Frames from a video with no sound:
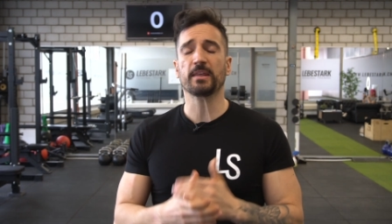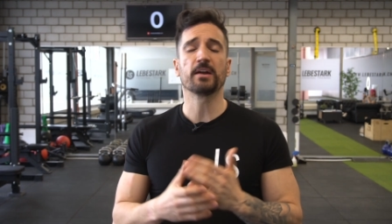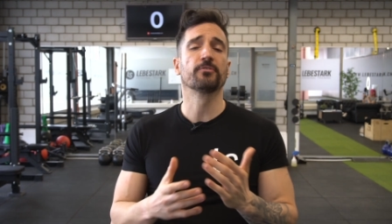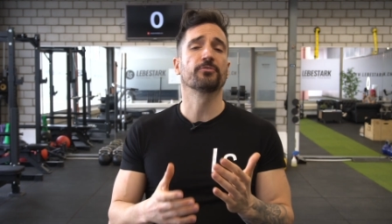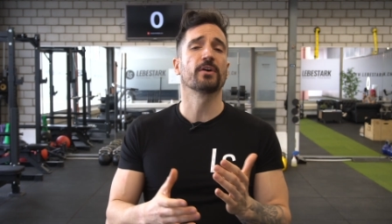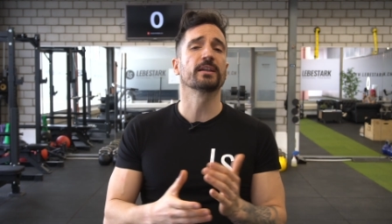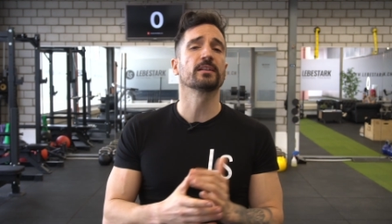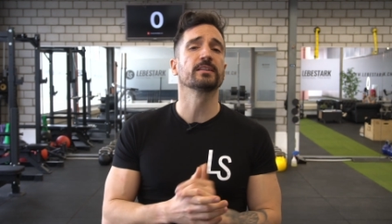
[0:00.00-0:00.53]
And
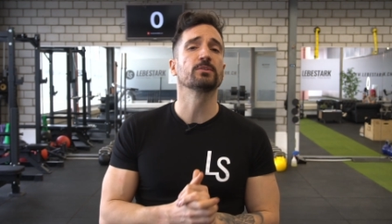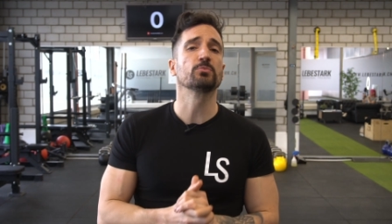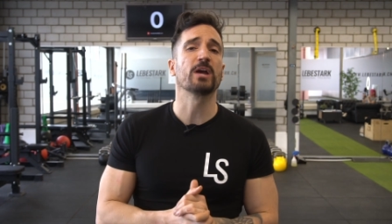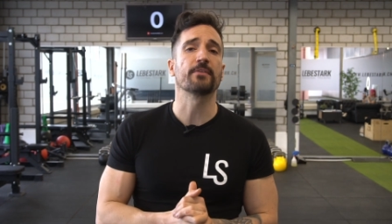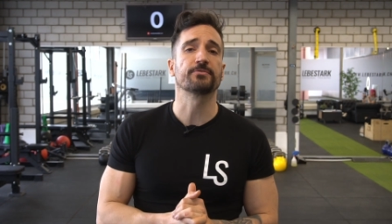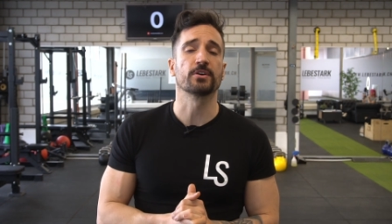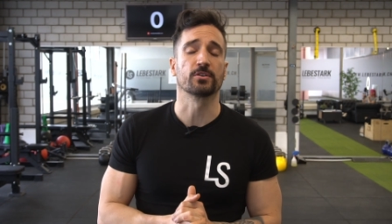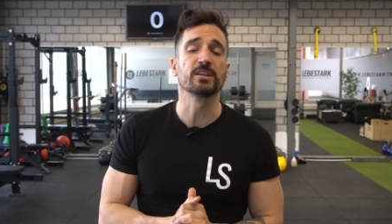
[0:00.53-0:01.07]
finally, we
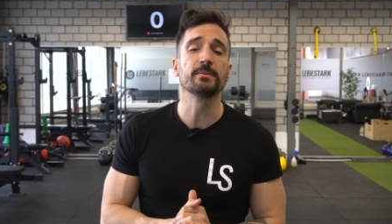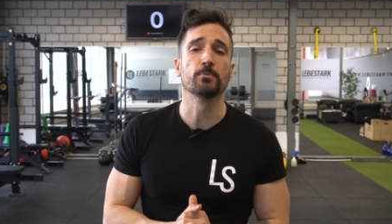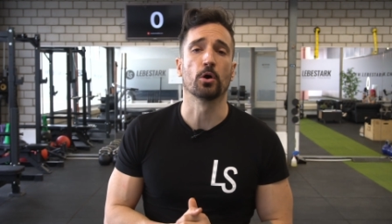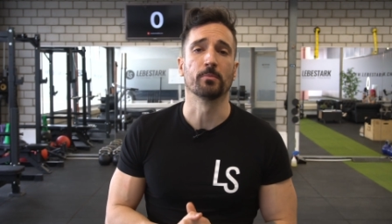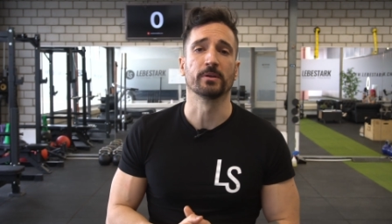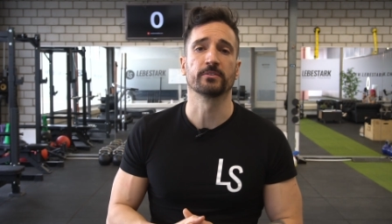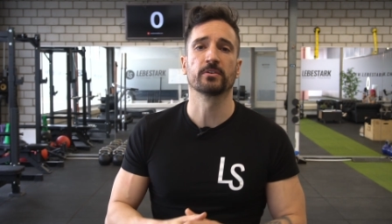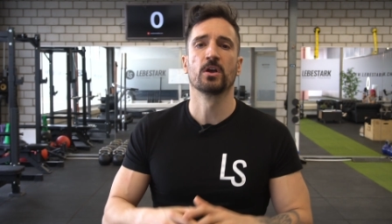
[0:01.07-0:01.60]
have the Ri
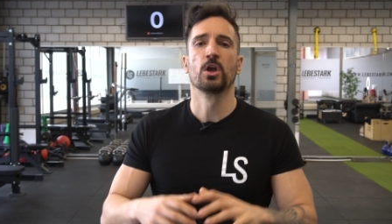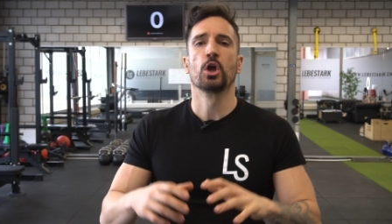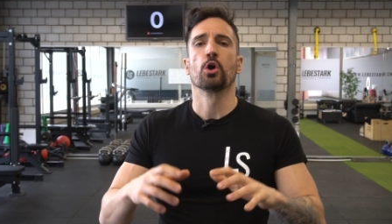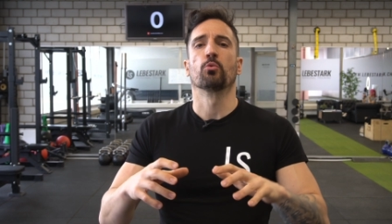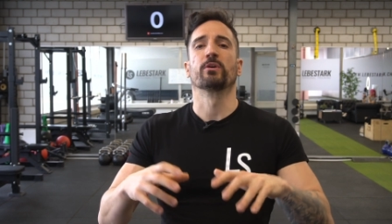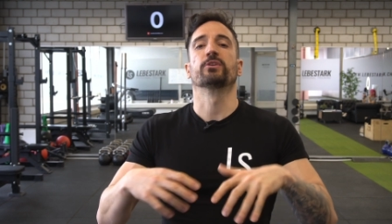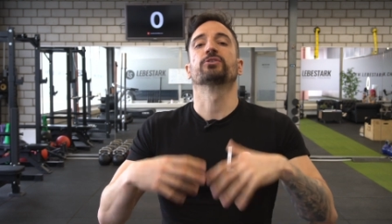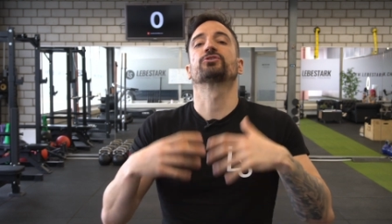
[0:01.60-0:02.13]
moment
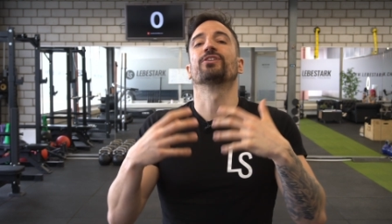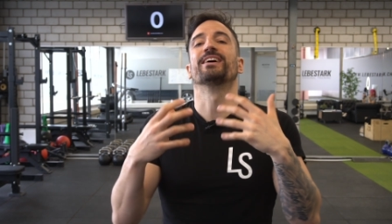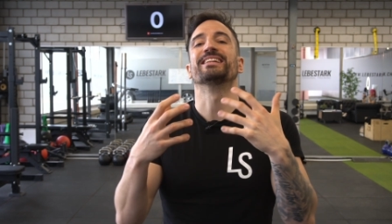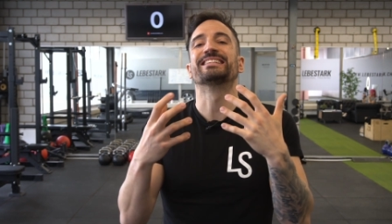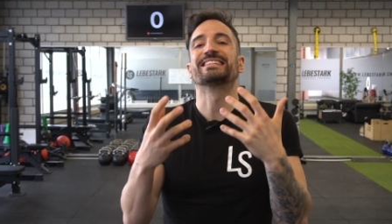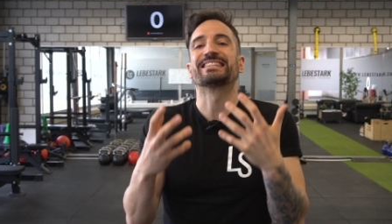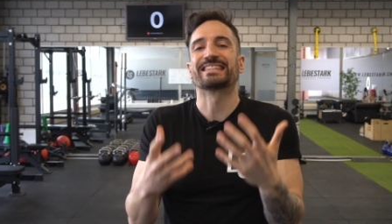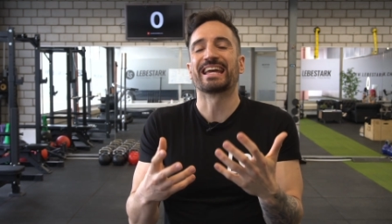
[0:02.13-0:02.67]
where you
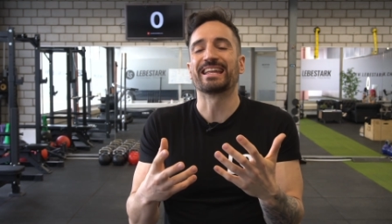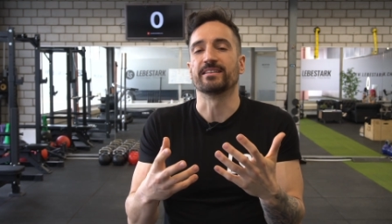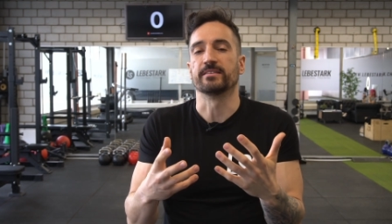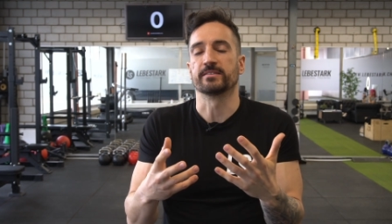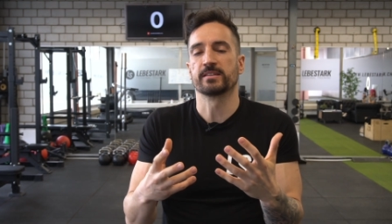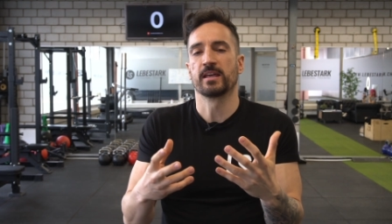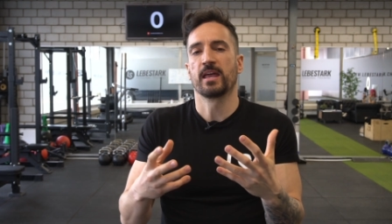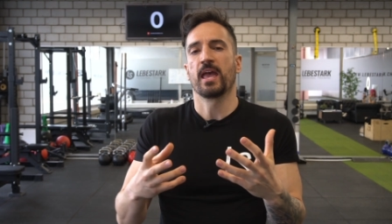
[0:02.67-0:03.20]

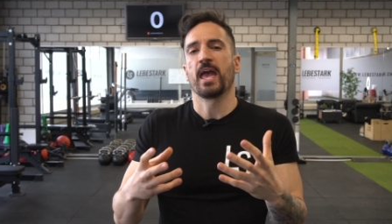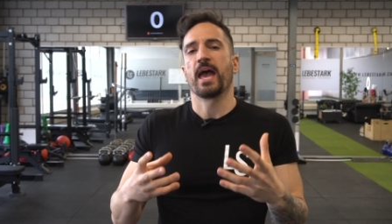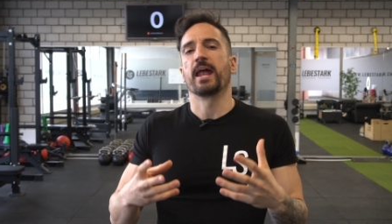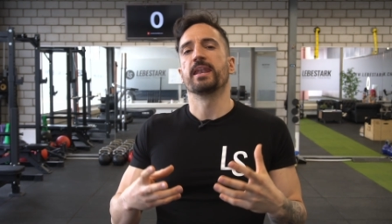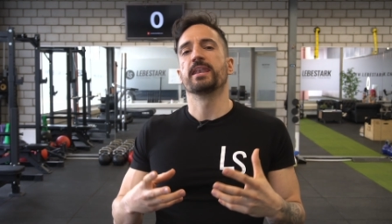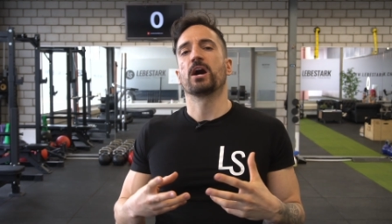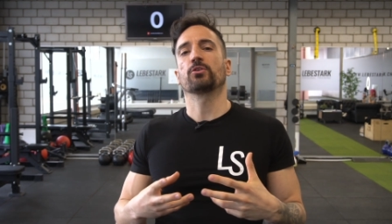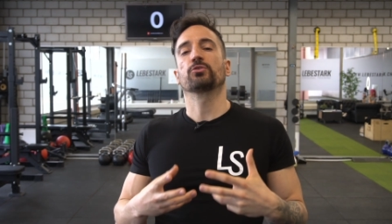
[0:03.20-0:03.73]
transcend
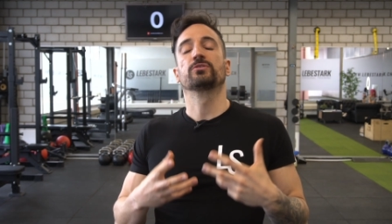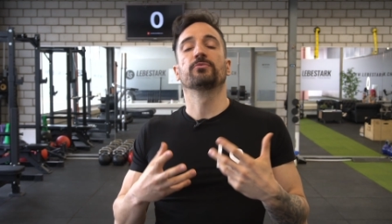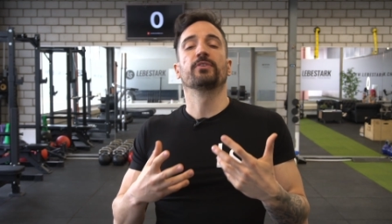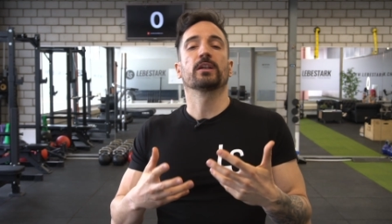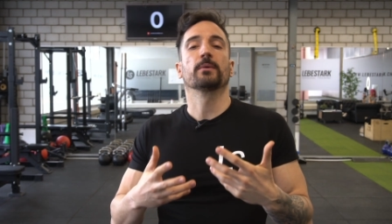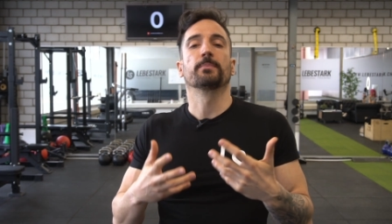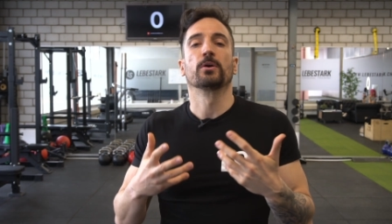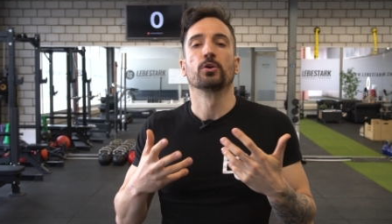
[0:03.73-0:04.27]
and now you
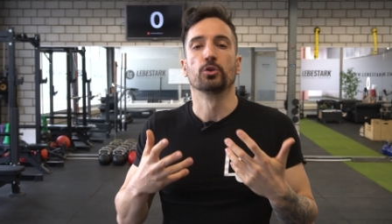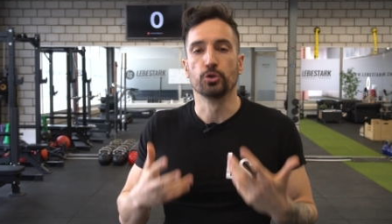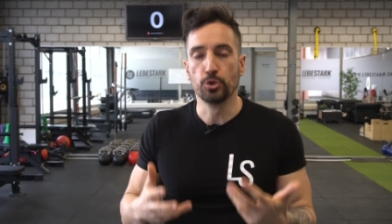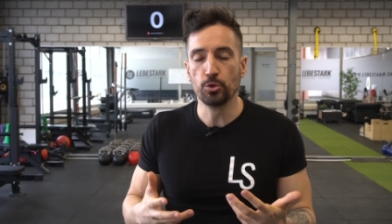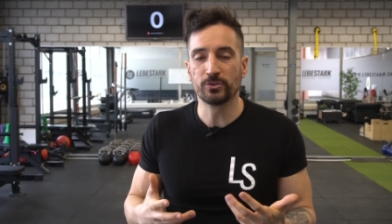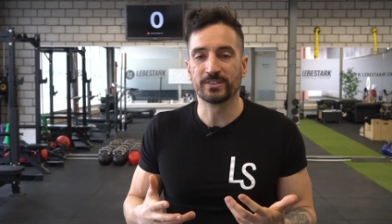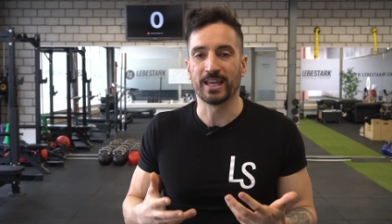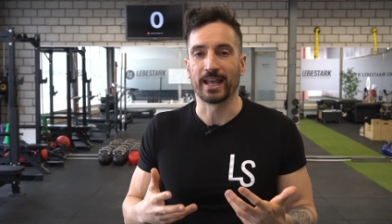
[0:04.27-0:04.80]
develop
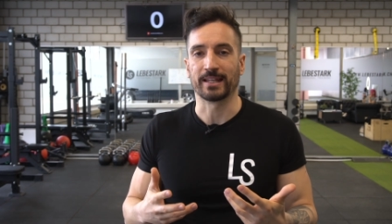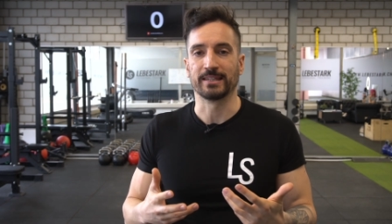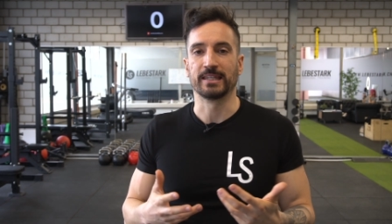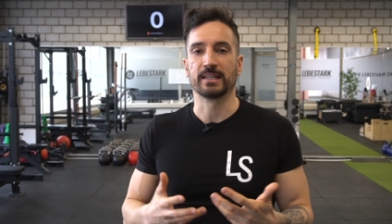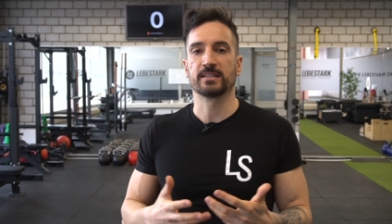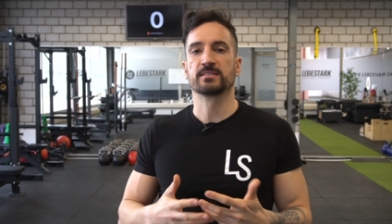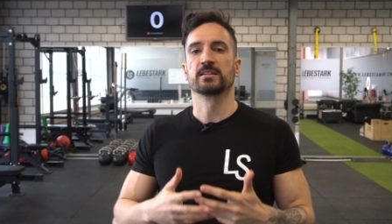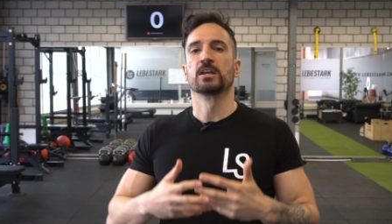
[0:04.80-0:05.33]
new
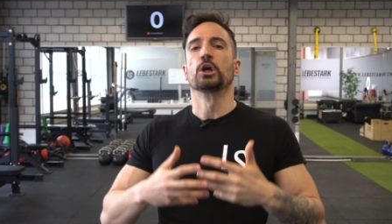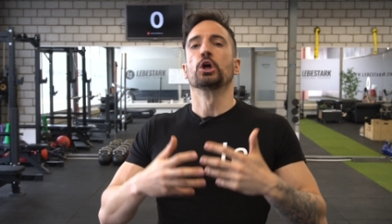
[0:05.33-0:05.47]
techniques,